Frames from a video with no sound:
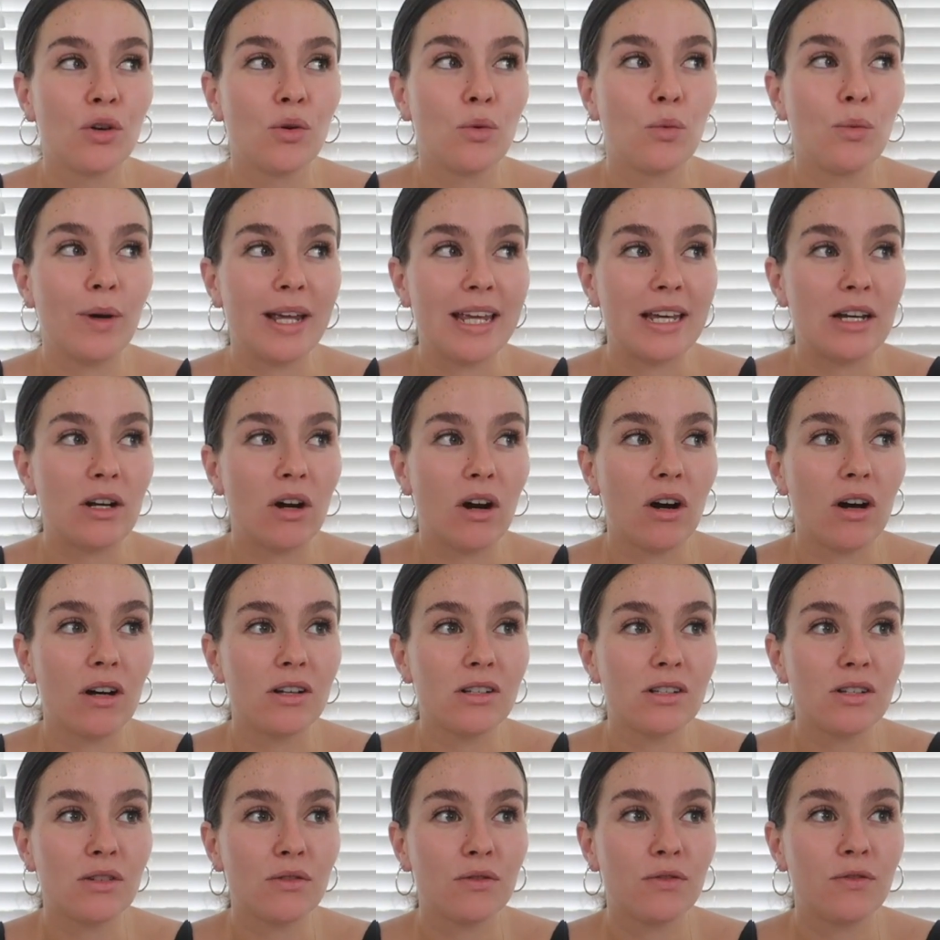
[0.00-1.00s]
we
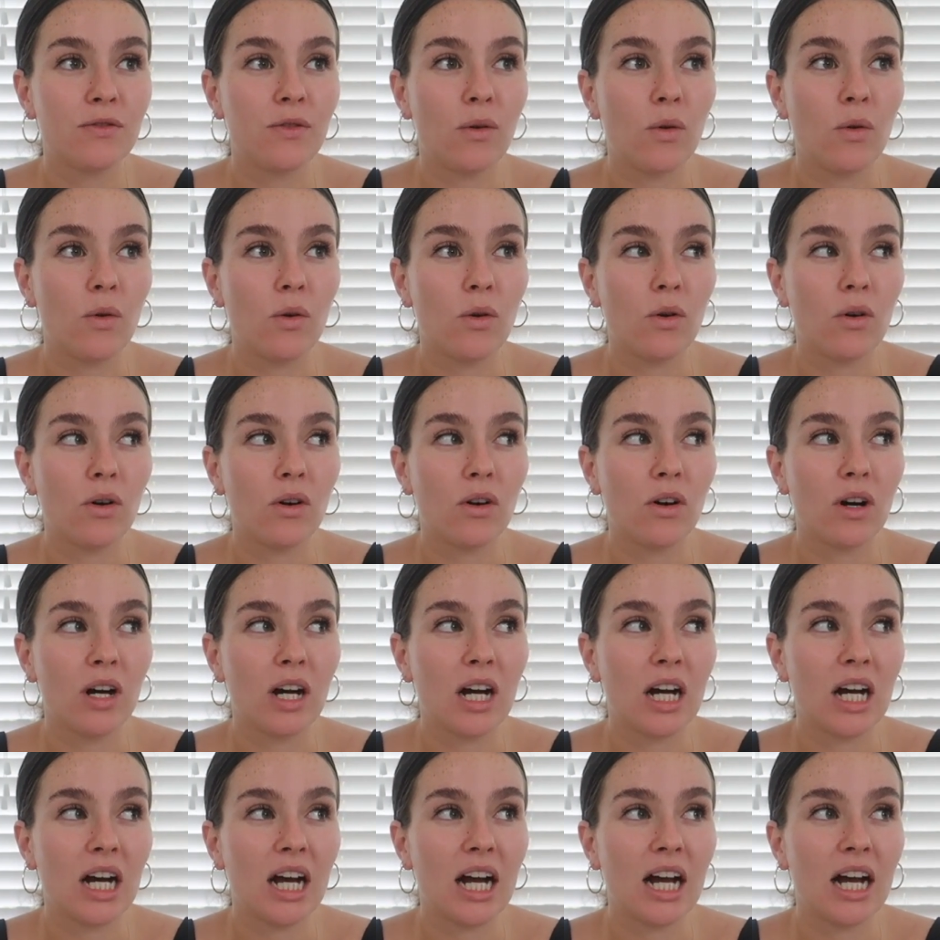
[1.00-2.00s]
got
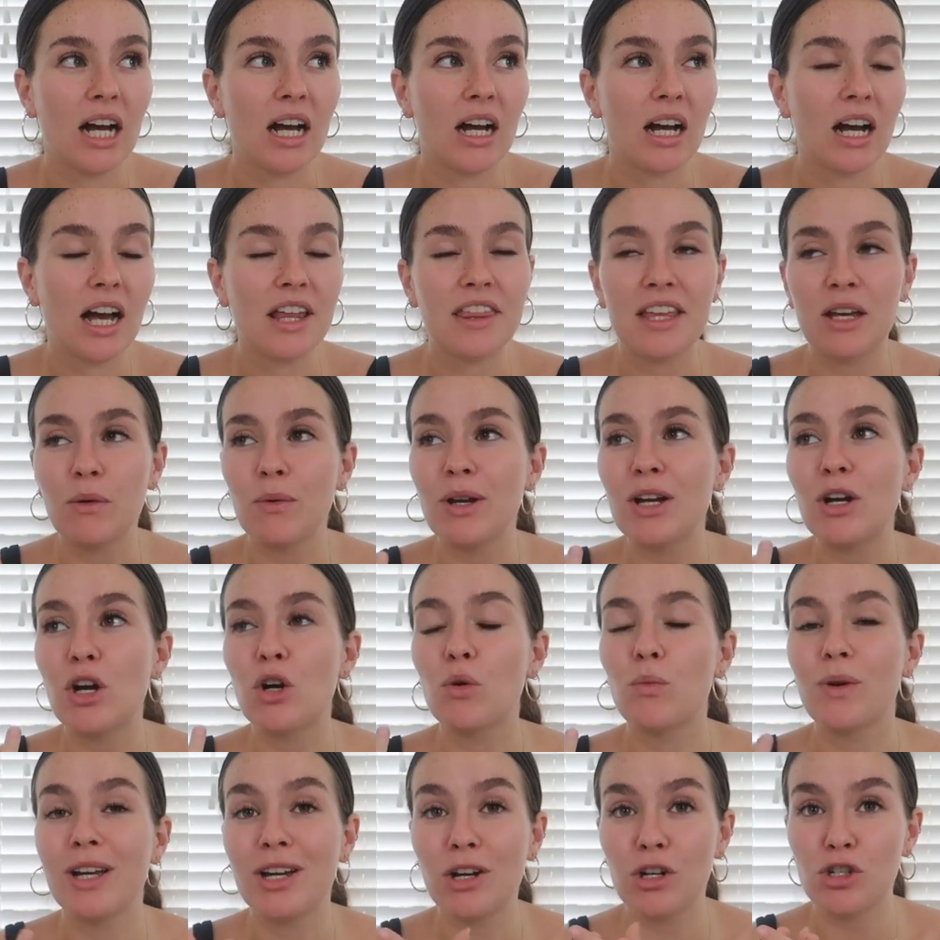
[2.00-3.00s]
for, I think we
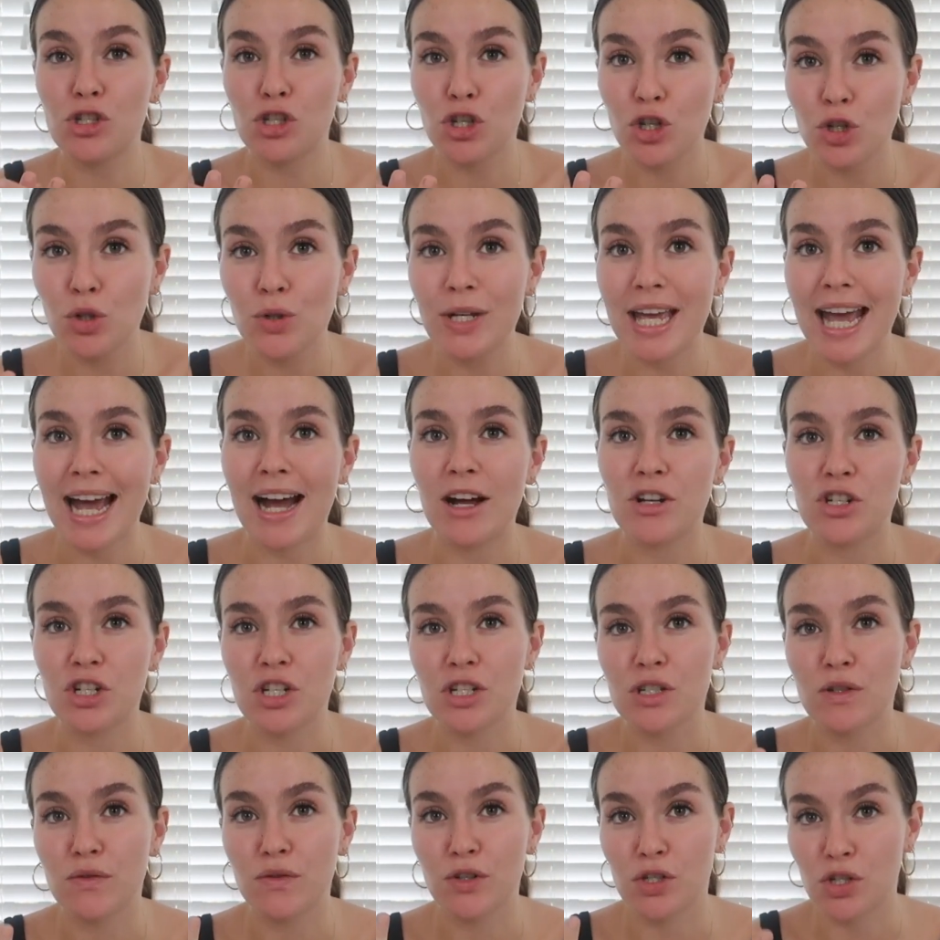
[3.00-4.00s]
got 2
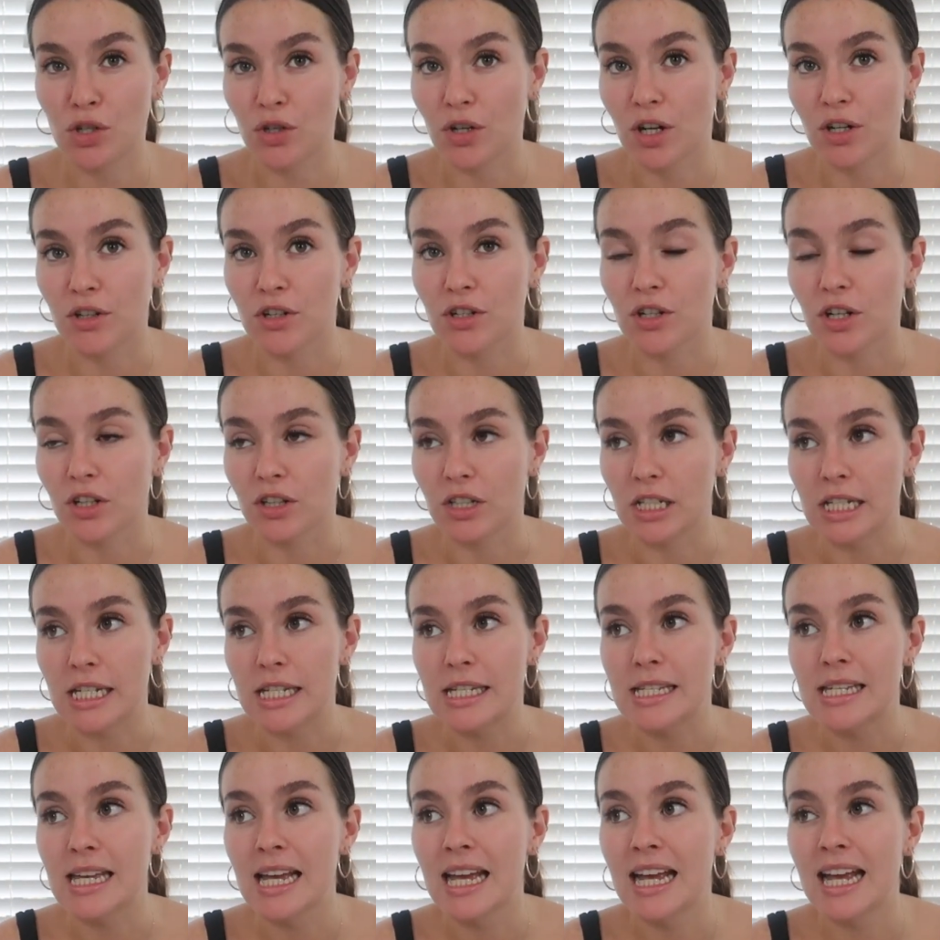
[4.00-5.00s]
couches for
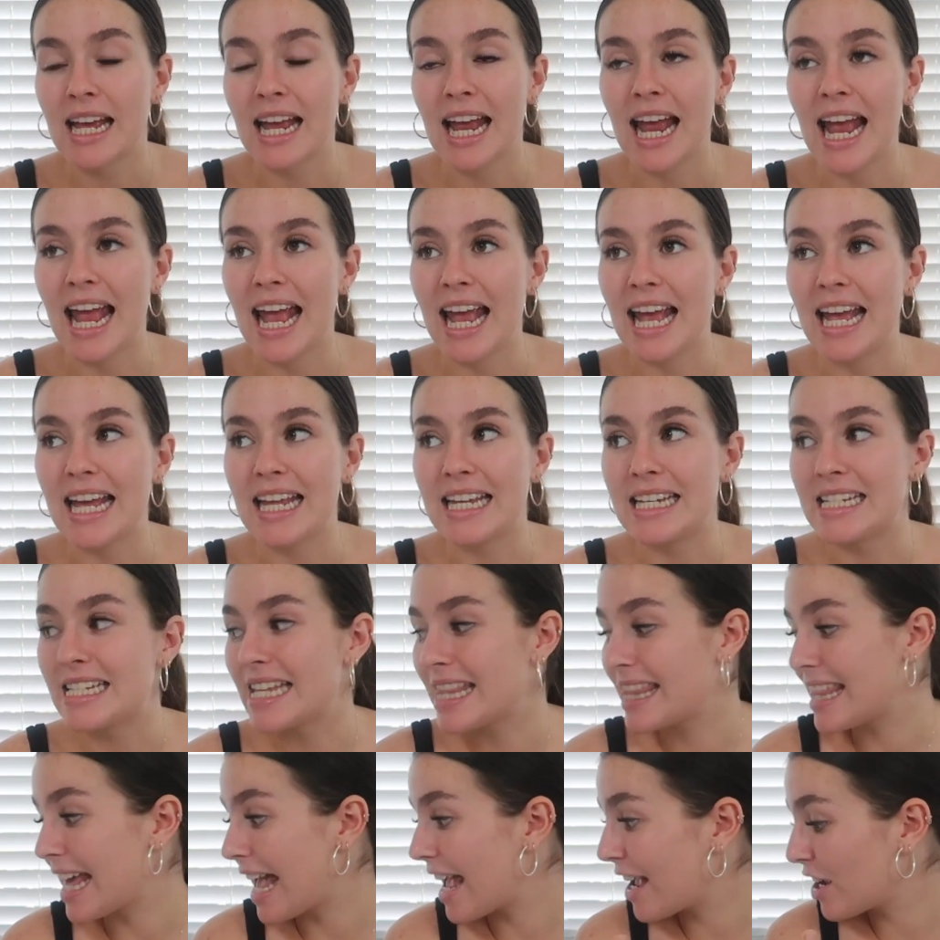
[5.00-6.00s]
$200, and
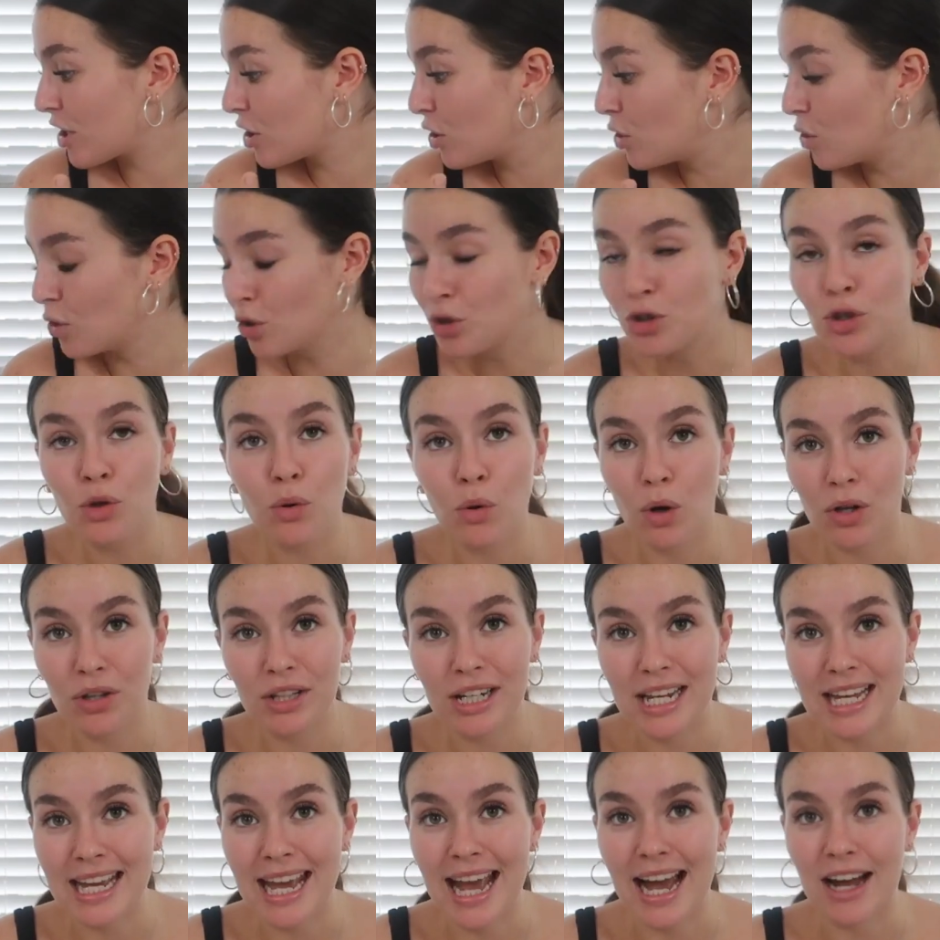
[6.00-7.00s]
they're good
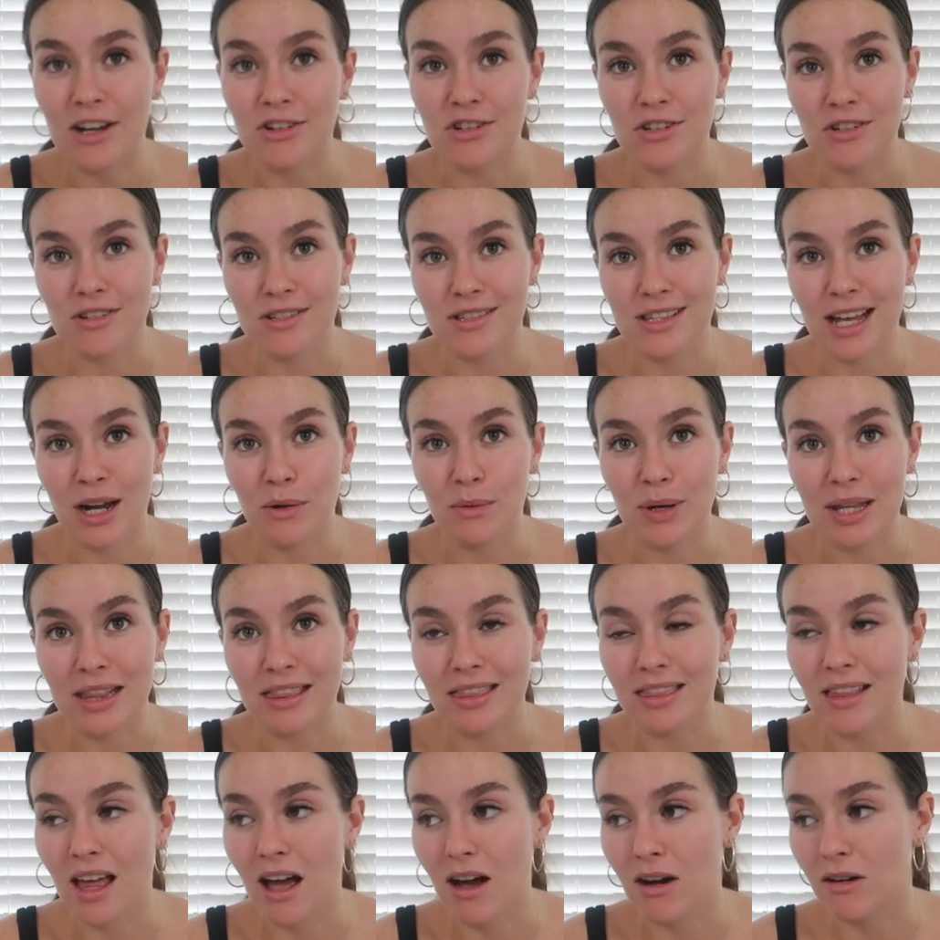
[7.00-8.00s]
quality couches that we
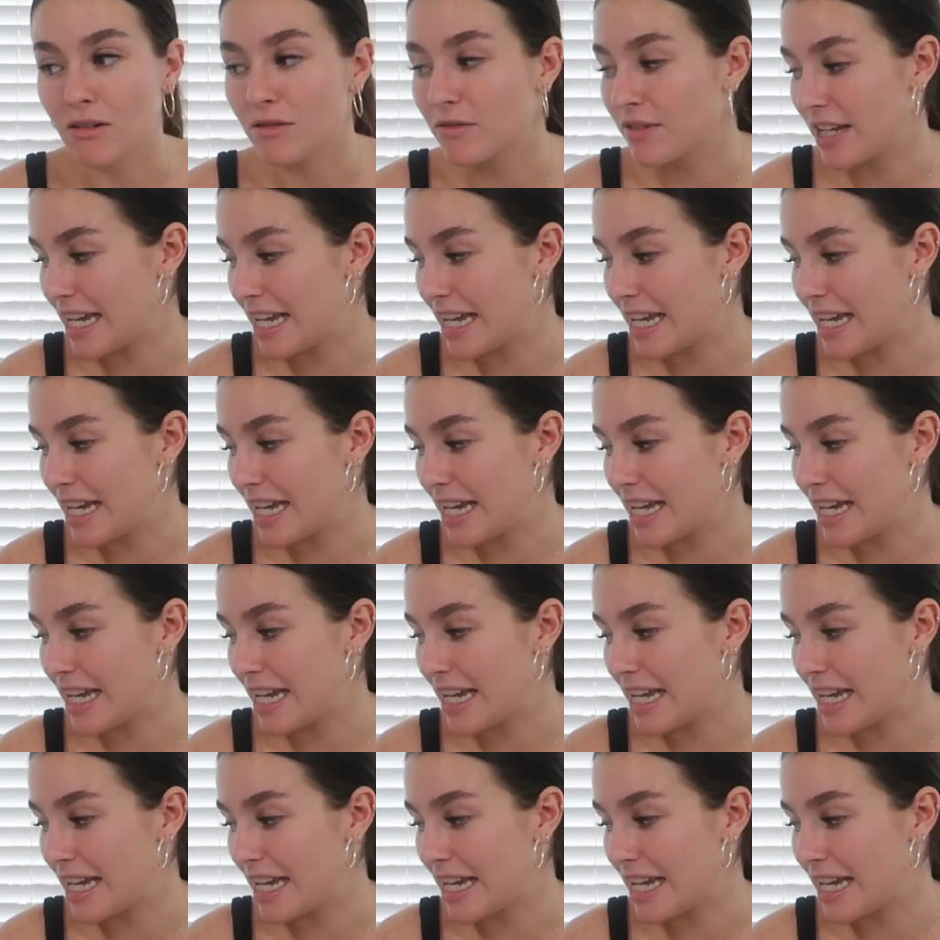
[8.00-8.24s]
love.